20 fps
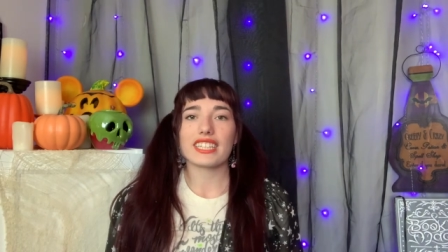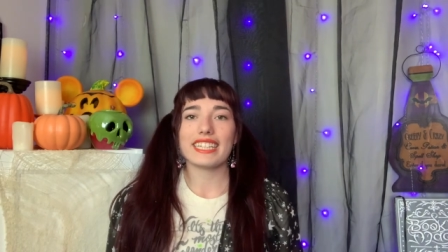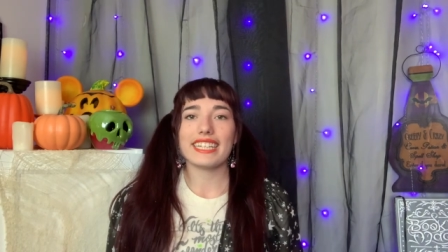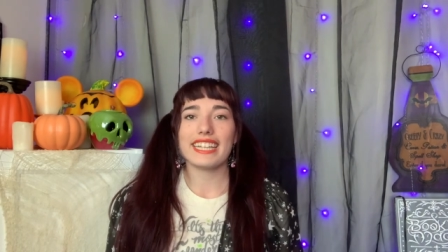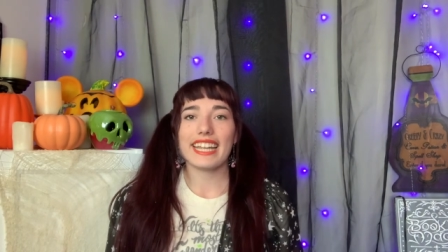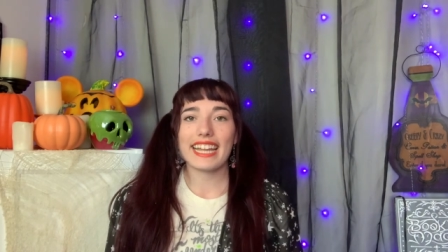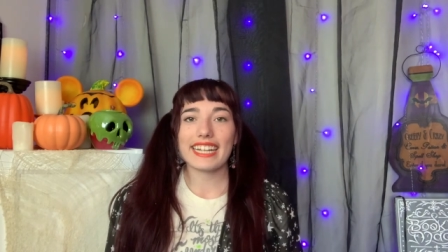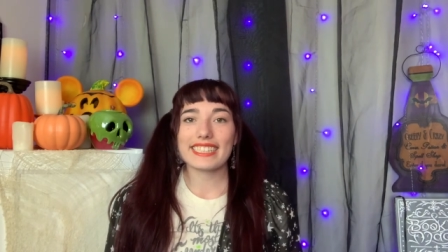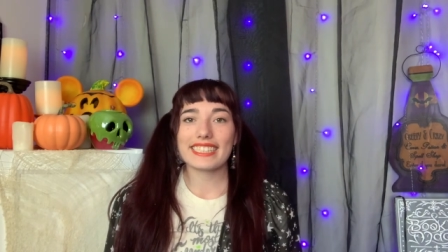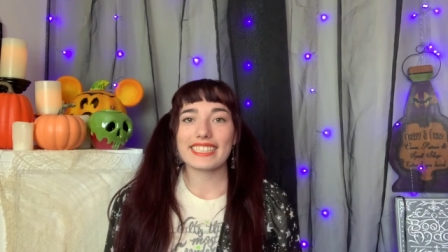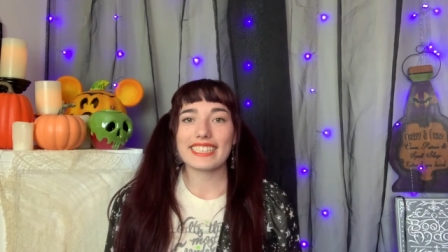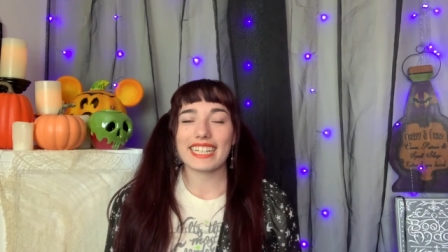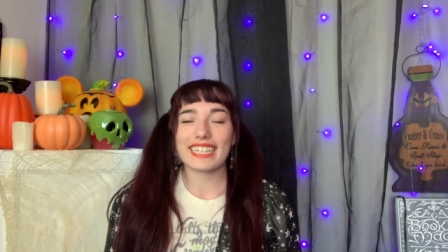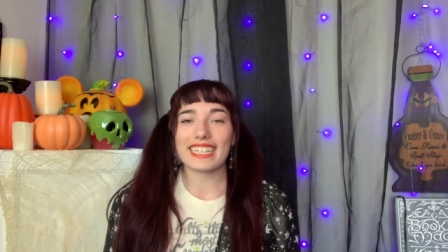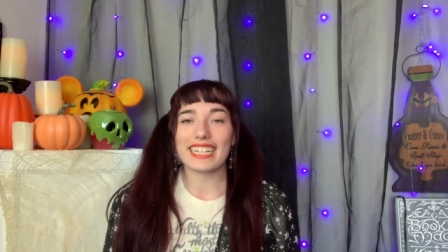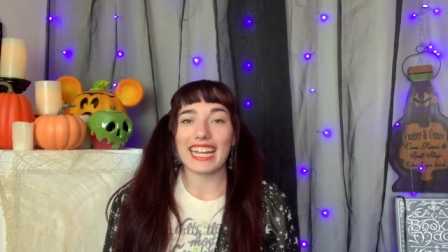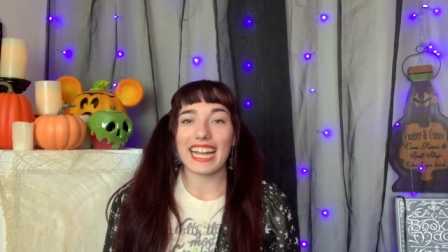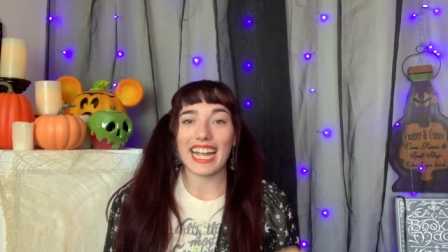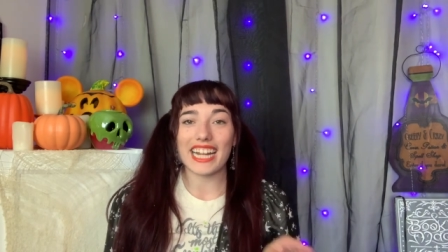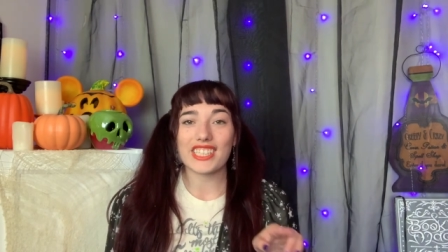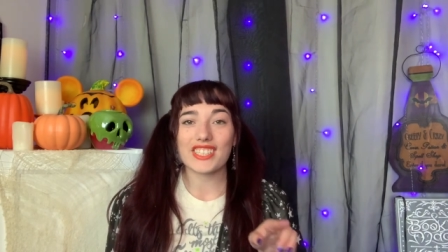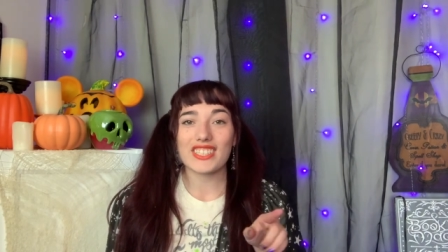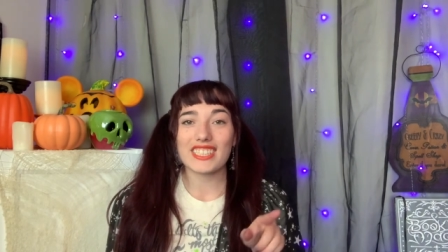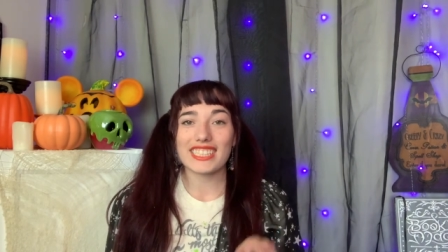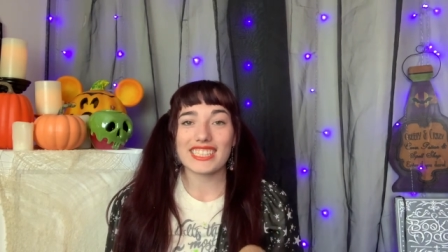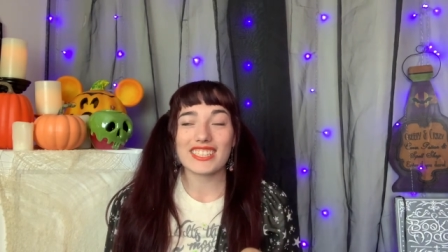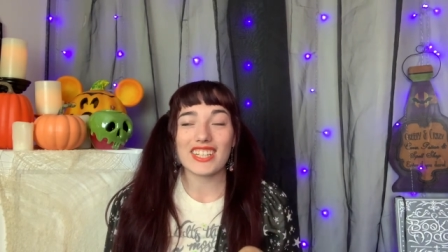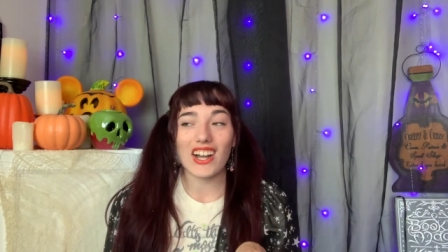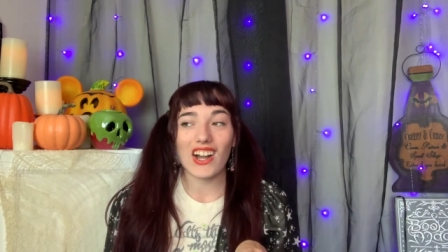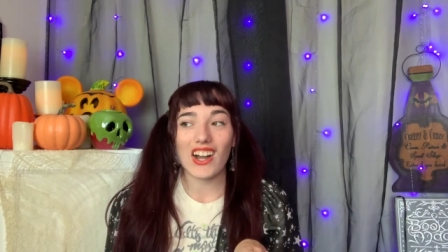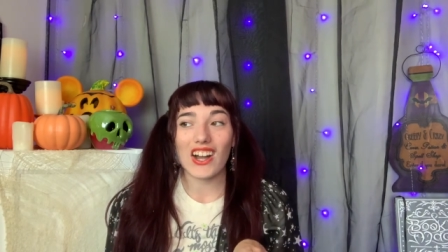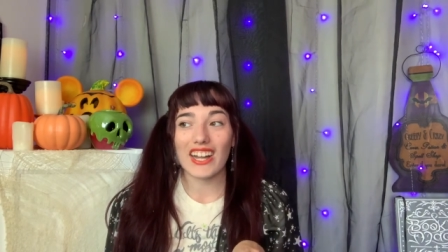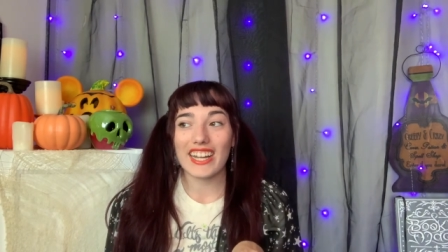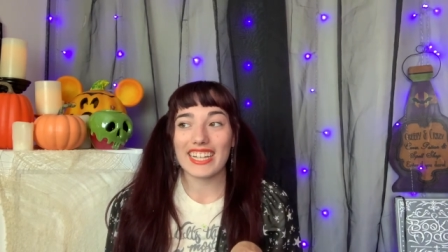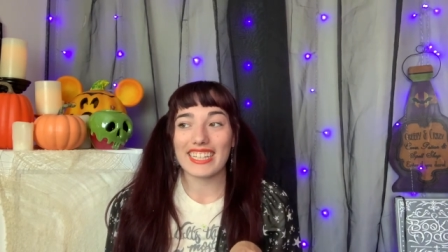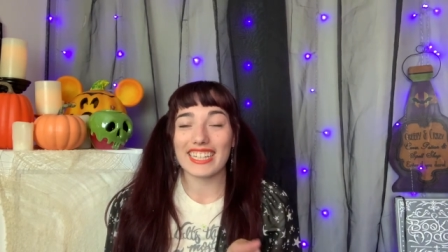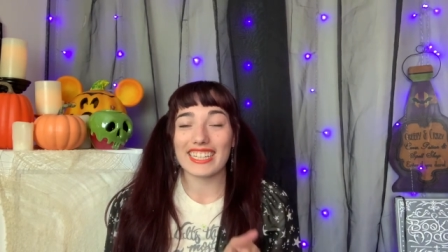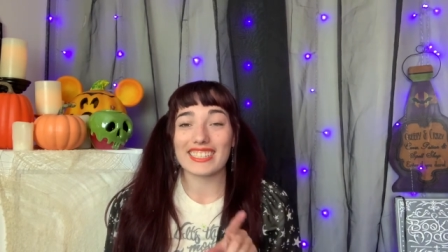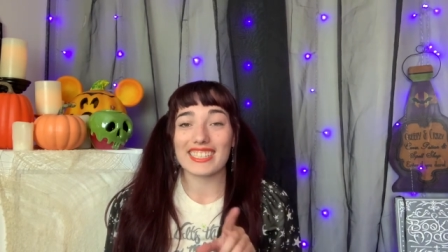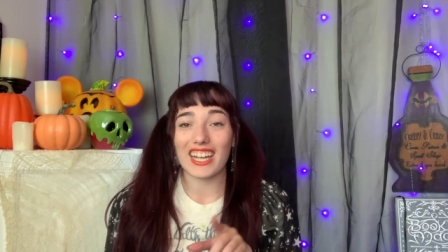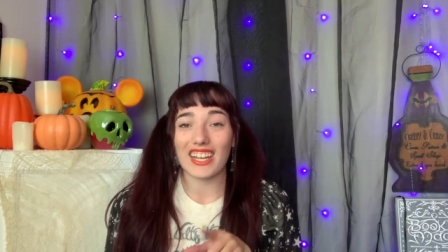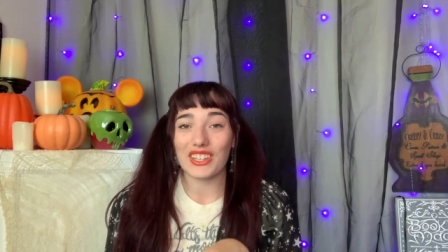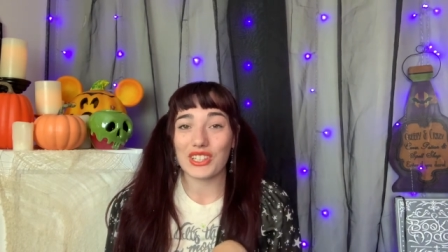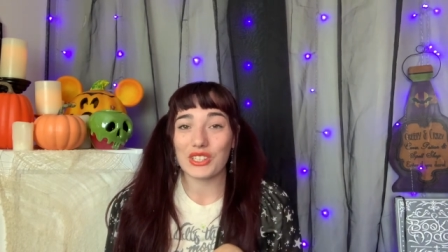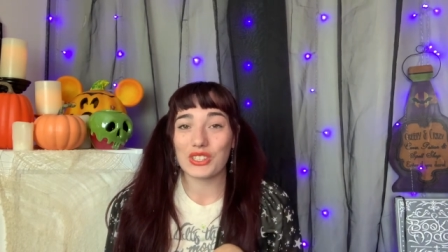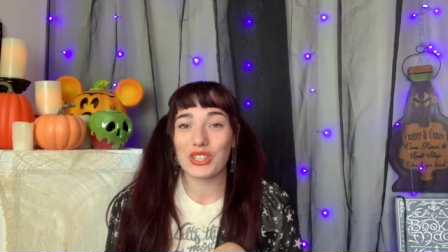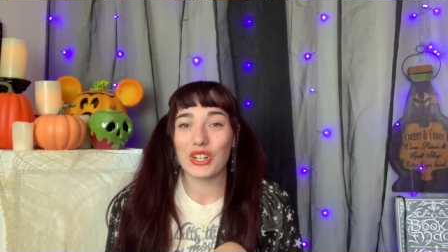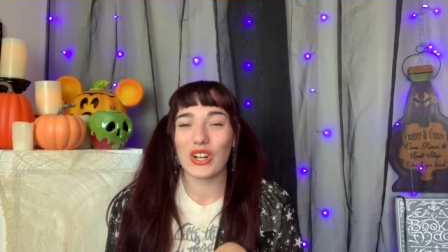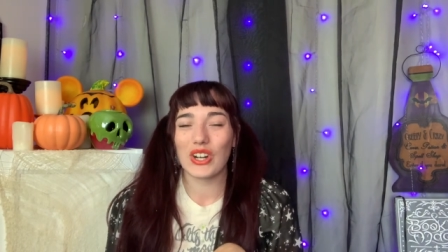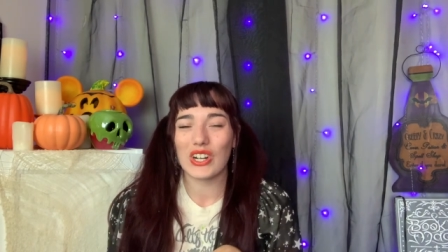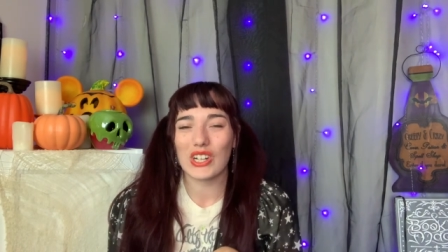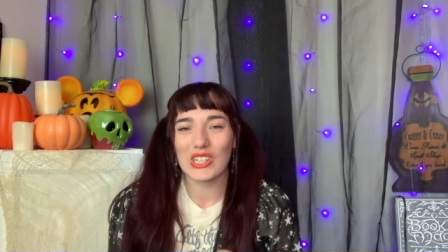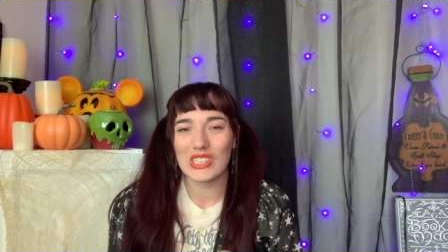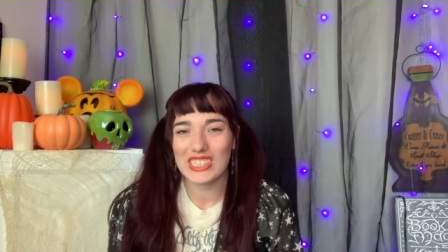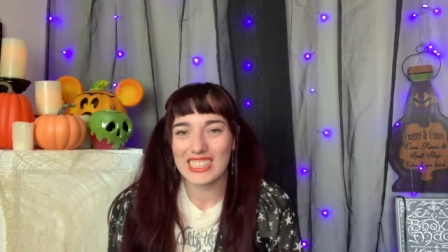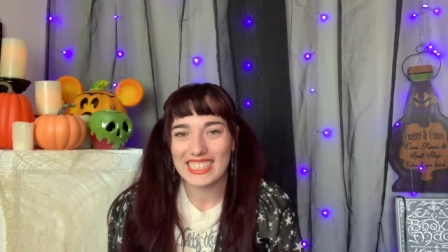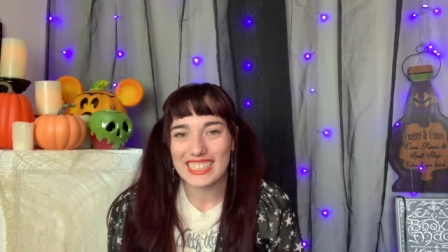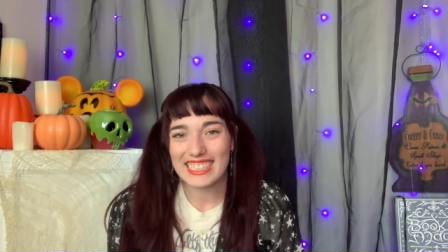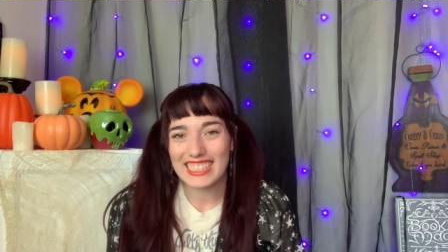the next thing I actually saw in this other girl's